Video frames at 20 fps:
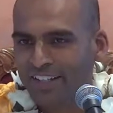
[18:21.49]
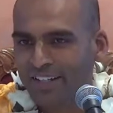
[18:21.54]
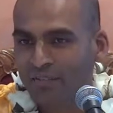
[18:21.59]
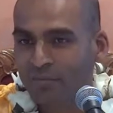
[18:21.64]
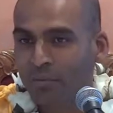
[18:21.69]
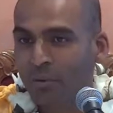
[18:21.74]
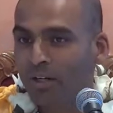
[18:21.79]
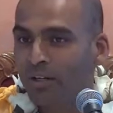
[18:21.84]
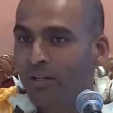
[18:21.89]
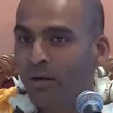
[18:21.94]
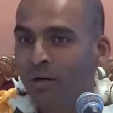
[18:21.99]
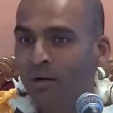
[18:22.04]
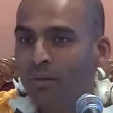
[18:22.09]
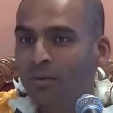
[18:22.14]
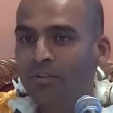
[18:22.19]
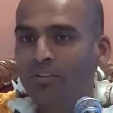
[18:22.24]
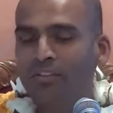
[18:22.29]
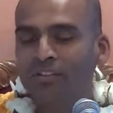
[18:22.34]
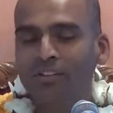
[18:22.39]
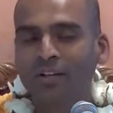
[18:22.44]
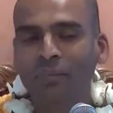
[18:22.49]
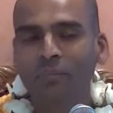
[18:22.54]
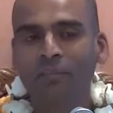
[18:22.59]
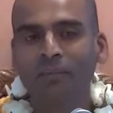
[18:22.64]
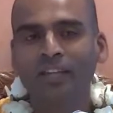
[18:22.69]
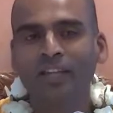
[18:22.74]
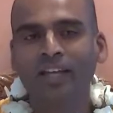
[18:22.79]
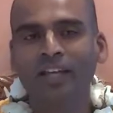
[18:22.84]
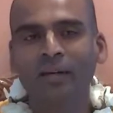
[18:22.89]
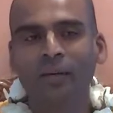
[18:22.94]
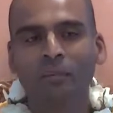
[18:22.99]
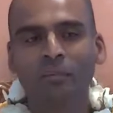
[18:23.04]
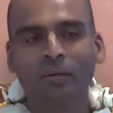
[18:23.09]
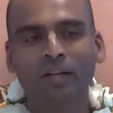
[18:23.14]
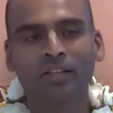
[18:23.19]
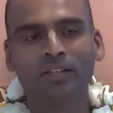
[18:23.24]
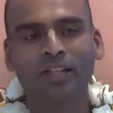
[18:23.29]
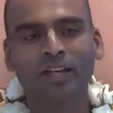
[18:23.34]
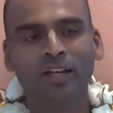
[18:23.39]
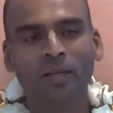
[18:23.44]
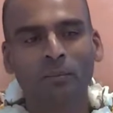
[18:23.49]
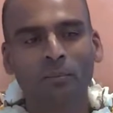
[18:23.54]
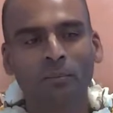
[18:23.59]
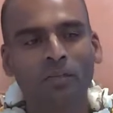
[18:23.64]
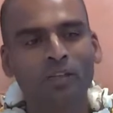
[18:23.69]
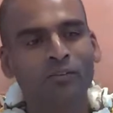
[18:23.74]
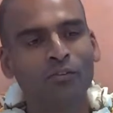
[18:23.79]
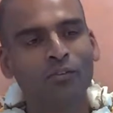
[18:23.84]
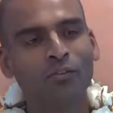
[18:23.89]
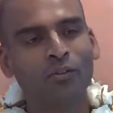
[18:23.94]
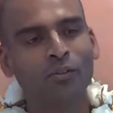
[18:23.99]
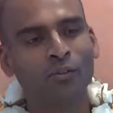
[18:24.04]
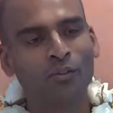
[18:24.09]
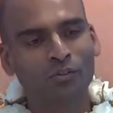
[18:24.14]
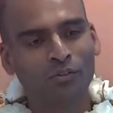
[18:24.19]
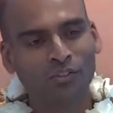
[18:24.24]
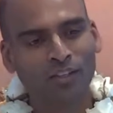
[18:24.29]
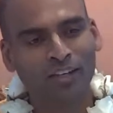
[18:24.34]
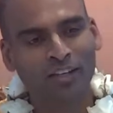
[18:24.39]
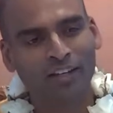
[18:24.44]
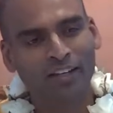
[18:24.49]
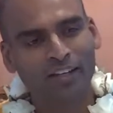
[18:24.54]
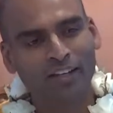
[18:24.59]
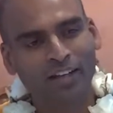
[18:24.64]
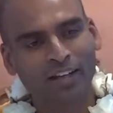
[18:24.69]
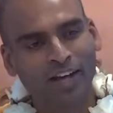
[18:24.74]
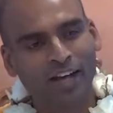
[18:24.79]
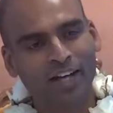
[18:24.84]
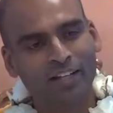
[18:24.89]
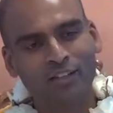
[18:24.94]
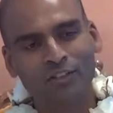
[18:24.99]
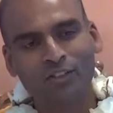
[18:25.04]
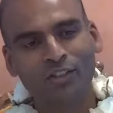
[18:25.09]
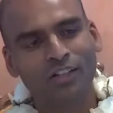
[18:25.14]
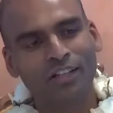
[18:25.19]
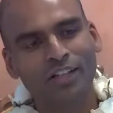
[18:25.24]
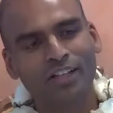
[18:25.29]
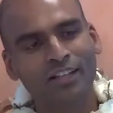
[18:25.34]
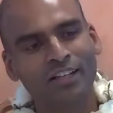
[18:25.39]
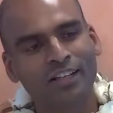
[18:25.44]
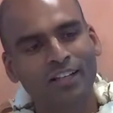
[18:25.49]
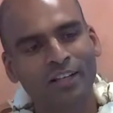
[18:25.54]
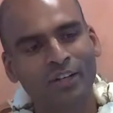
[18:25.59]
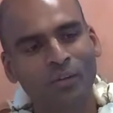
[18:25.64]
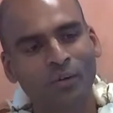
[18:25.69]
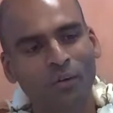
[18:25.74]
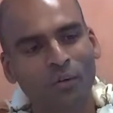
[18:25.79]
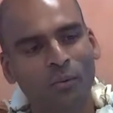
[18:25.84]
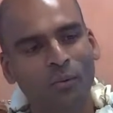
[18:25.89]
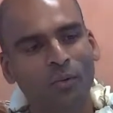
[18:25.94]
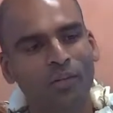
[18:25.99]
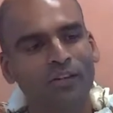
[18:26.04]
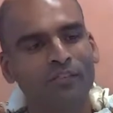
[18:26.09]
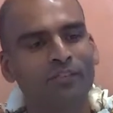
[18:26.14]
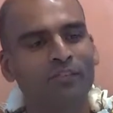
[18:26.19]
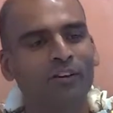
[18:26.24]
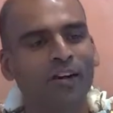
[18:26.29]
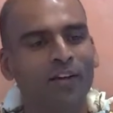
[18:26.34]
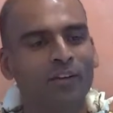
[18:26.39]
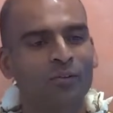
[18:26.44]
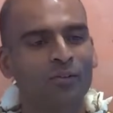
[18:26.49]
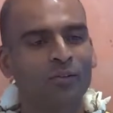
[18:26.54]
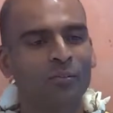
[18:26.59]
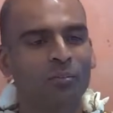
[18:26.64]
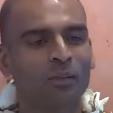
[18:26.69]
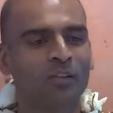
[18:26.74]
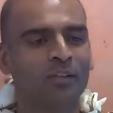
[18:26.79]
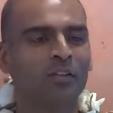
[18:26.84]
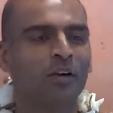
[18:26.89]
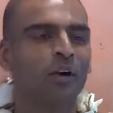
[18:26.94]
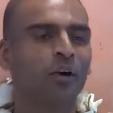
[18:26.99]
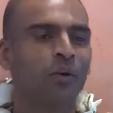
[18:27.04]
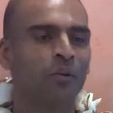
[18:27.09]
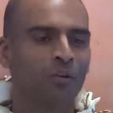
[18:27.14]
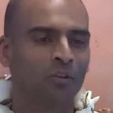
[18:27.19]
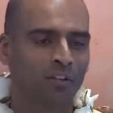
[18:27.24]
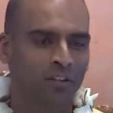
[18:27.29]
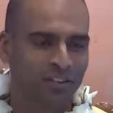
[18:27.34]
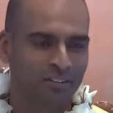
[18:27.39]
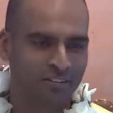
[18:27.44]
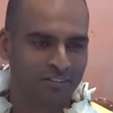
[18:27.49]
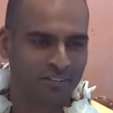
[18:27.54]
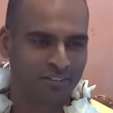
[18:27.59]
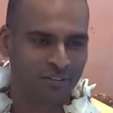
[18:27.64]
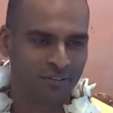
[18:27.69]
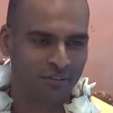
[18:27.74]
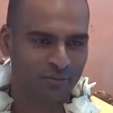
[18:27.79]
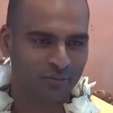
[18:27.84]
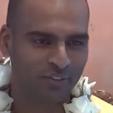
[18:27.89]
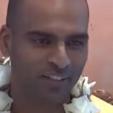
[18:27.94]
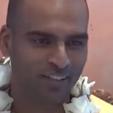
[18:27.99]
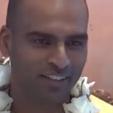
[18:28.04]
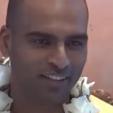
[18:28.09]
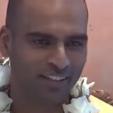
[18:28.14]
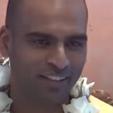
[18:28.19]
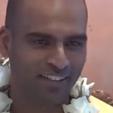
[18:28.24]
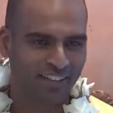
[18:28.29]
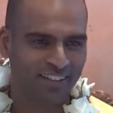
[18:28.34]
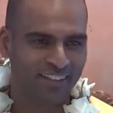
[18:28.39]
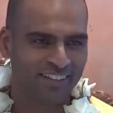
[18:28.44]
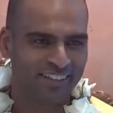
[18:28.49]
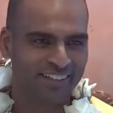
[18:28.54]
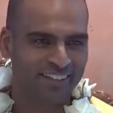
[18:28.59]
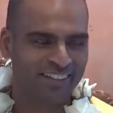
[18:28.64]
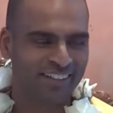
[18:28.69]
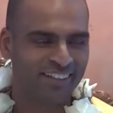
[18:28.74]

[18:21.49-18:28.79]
If one owns something but they misuse it, actually they're not qualified to be the owner of that thing.